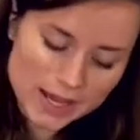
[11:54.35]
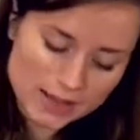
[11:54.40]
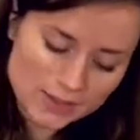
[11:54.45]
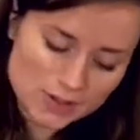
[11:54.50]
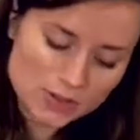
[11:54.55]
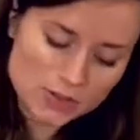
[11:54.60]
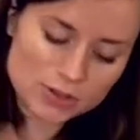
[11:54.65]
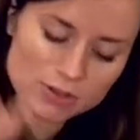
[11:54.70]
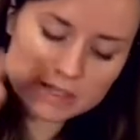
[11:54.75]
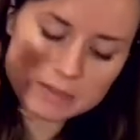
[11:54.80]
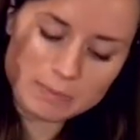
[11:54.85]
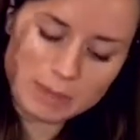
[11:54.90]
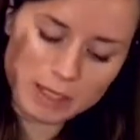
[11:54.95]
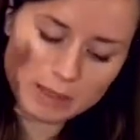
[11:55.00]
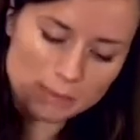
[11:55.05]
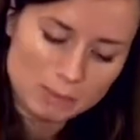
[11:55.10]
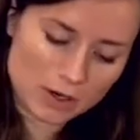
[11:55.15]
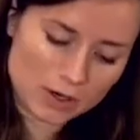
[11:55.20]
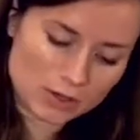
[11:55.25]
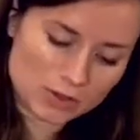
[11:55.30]
at the 30
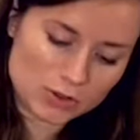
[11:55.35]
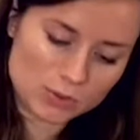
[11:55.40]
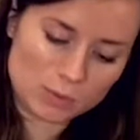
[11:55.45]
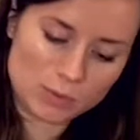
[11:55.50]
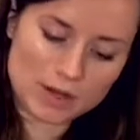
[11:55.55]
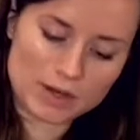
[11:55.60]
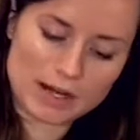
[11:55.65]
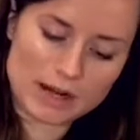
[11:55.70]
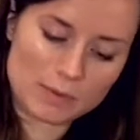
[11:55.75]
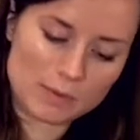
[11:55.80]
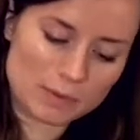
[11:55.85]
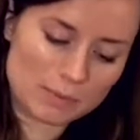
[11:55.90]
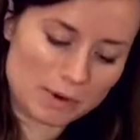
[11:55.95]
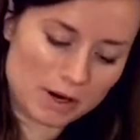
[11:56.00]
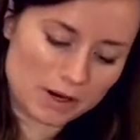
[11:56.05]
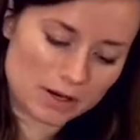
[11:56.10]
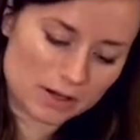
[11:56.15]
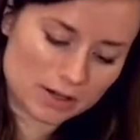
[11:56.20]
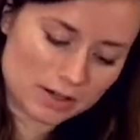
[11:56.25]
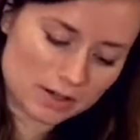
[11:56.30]
minute mark, the one hour
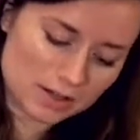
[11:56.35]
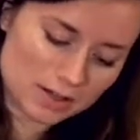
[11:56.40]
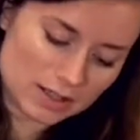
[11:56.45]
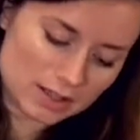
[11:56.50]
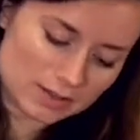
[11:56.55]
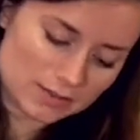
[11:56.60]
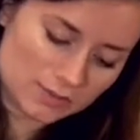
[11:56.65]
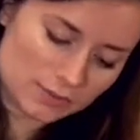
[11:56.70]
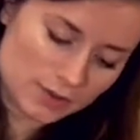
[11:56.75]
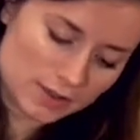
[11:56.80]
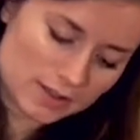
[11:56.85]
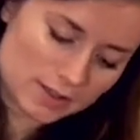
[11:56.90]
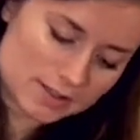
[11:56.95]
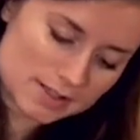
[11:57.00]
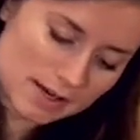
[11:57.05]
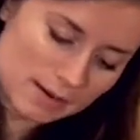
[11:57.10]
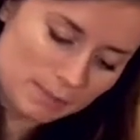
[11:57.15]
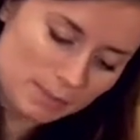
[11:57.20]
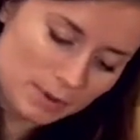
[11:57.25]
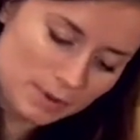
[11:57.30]
mark, for
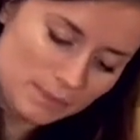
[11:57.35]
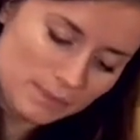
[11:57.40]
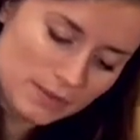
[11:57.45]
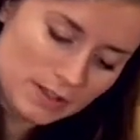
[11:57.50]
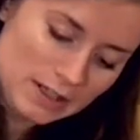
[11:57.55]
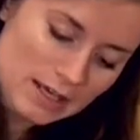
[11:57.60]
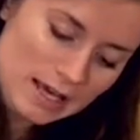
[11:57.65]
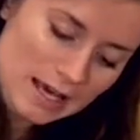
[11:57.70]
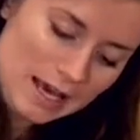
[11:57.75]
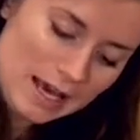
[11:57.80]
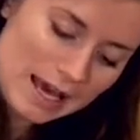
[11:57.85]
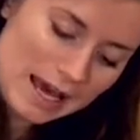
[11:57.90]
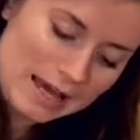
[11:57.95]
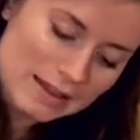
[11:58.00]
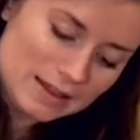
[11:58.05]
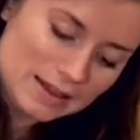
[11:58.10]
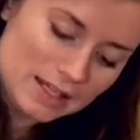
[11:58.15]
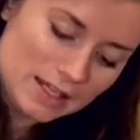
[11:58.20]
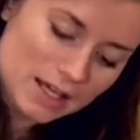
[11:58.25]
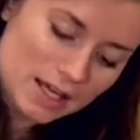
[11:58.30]
example.
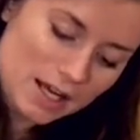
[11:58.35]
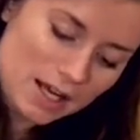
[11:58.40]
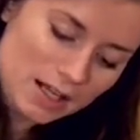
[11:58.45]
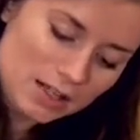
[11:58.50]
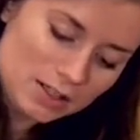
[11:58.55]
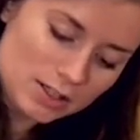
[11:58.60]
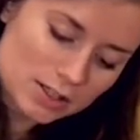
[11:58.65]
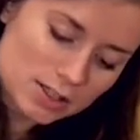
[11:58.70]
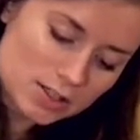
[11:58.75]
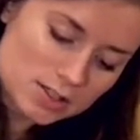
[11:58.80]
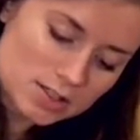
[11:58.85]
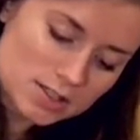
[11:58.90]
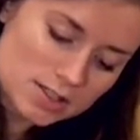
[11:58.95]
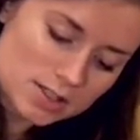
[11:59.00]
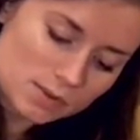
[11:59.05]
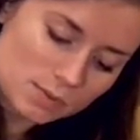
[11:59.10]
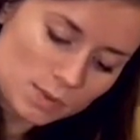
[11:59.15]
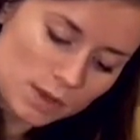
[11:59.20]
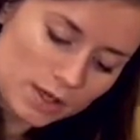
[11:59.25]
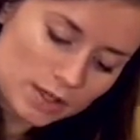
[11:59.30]
And the
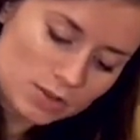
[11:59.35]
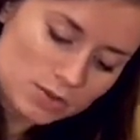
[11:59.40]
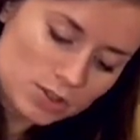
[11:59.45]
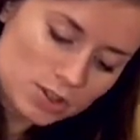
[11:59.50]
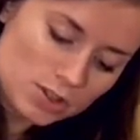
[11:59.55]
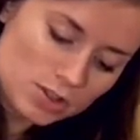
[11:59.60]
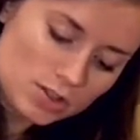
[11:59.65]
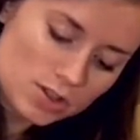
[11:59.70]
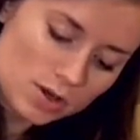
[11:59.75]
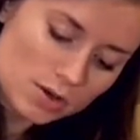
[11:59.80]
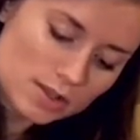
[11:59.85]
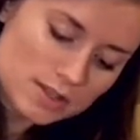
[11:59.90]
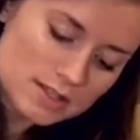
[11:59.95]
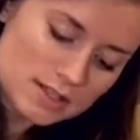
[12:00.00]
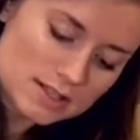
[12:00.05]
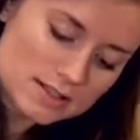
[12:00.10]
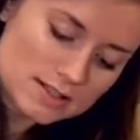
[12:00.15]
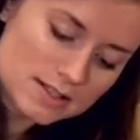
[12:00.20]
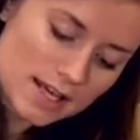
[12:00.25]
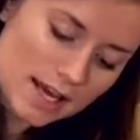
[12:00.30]
colors, what you should
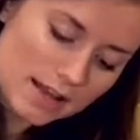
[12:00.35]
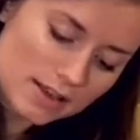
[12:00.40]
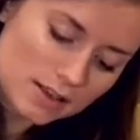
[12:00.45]
notice is